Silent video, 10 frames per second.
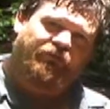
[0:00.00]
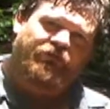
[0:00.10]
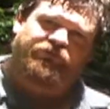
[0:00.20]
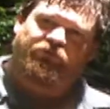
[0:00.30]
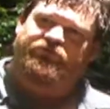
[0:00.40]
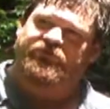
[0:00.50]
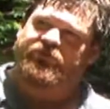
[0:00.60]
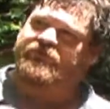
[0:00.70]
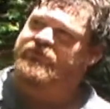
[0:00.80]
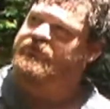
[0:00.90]
resources
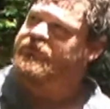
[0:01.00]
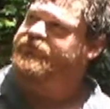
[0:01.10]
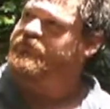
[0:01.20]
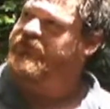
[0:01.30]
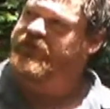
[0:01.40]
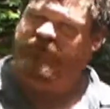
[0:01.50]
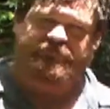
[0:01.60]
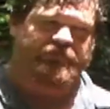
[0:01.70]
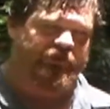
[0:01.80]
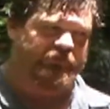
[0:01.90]
that are delivered from the
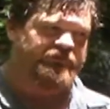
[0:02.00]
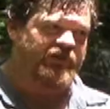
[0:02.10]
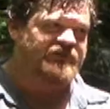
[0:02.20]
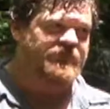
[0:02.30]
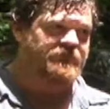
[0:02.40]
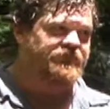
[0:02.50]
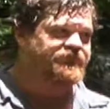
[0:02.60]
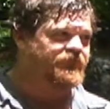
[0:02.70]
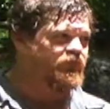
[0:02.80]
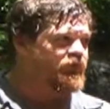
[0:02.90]
catchment, like we talked about
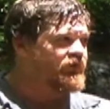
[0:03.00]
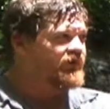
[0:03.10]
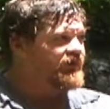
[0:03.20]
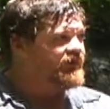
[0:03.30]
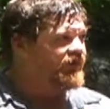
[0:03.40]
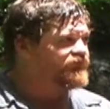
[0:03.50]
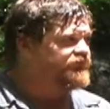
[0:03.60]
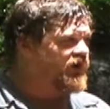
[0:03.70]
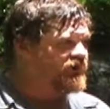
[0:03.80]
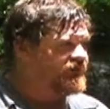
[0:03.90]
before, as
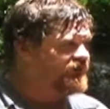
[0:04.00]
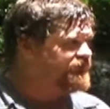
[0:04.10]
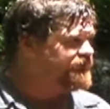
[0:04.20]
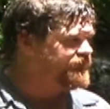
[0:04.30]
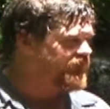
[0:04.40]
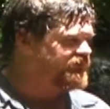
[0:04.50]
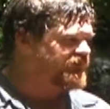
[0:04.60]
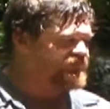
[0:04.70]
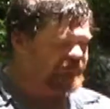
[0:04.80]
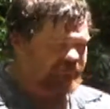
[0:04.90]

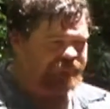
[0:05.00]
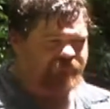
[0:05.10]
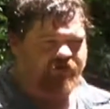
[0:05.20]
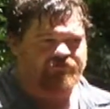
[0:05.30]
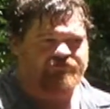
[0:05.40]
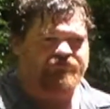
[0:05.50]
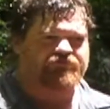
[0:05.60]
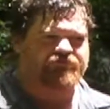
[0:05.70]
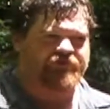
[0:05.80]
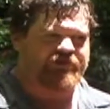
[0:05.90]
leaves fall into
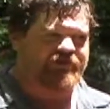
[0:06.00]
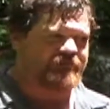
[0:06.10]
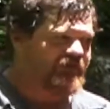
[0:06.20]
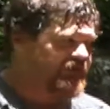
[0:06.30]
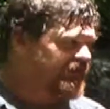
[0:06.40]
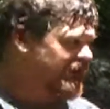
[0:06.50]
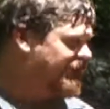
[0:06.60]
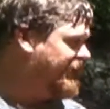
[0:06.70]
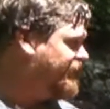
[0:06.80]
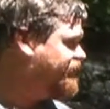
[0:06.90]
the stream,
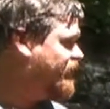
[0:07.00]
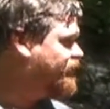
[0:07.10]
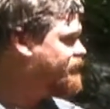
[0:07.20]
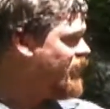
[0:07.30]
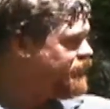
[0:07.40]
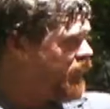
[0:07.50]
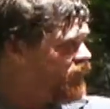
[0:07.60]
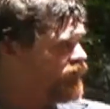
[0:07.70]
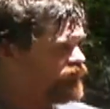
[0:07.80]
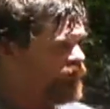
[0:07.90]
and as small
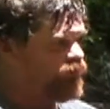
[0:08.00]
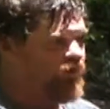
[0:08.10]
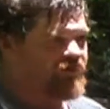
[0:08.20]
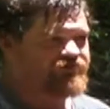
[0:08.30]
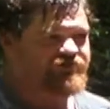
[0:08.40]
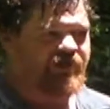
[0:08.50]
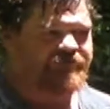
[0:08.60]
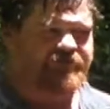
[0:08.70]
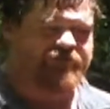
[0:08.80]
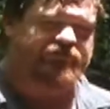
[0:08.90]
particles are washed
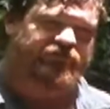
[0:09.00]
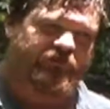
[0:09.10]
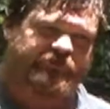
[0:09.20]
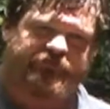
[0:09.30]
off into the stream